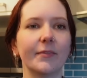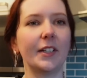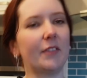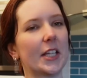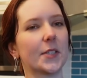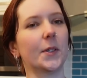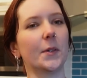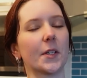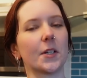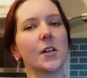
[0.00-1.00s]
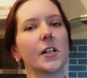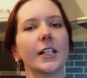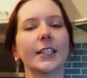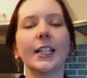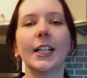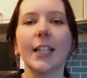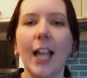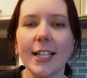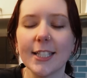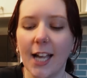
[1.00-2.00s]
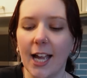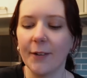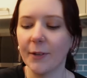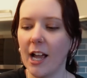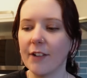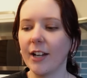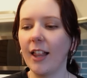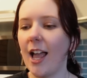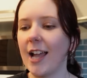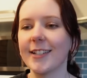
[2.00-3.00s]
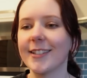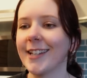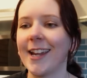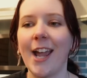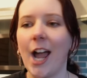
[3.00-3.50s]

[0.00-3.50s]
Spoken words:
if that's what you want to call it, last night when I realized